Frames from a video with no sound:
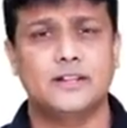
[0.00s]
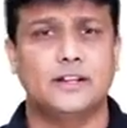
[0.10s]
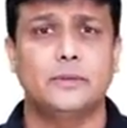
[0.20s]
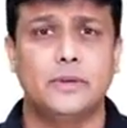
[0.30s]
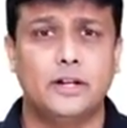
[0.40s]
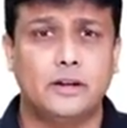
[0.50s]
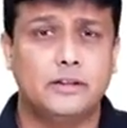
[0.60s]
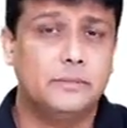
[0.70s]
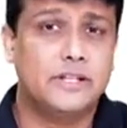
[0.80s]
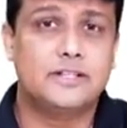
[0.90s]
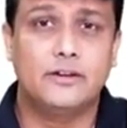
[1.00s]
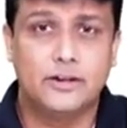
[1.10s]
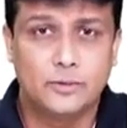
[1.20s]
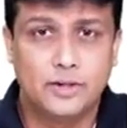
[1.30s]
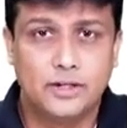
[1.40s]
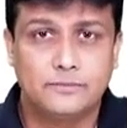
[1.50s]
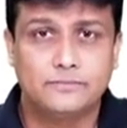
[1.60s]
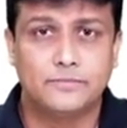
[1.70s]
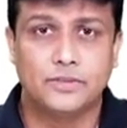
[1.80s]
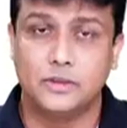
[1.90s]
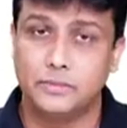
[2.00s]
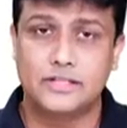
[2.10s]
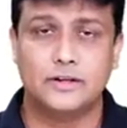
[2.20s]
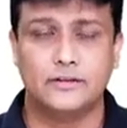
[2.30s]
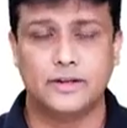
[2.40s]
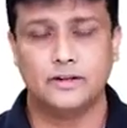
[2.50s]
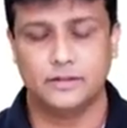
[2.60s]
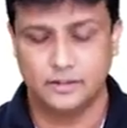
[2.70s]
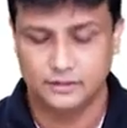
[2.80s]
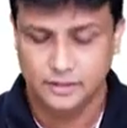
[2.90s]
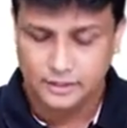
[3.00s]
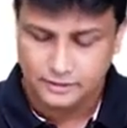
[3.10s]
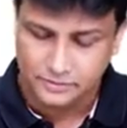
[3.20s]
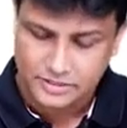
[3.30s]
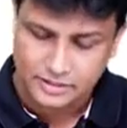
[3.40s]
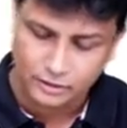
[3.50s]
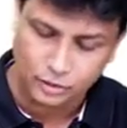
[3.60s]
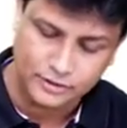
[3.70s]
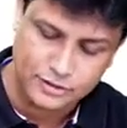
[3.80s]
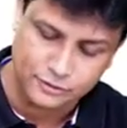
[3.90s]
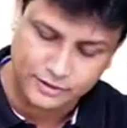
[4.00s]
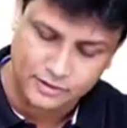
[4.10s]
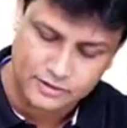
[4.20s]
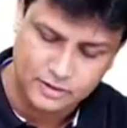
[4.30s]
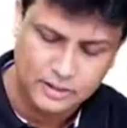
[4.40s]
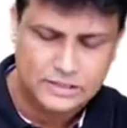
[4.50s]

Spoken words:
Nothing but the mesentery only. The mesentery, you know, the mesentery of the esophagus.